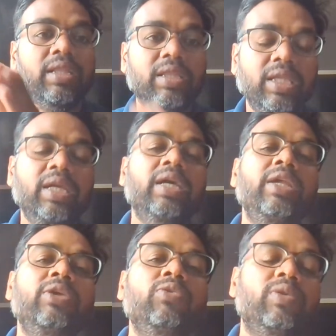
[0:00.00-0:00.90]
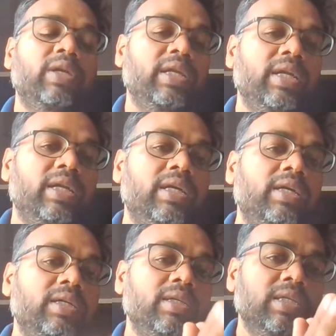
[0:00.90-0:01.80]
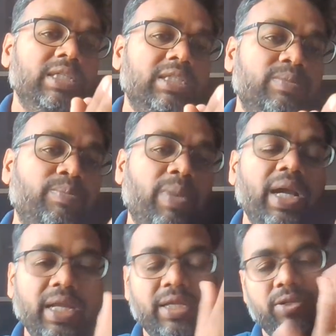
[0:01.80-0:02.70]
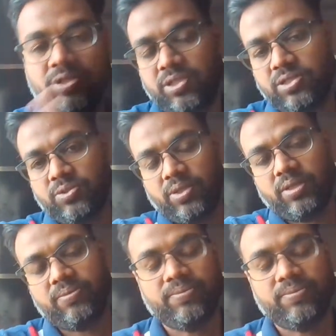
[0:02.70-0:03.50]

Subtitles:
There you create a spike user story.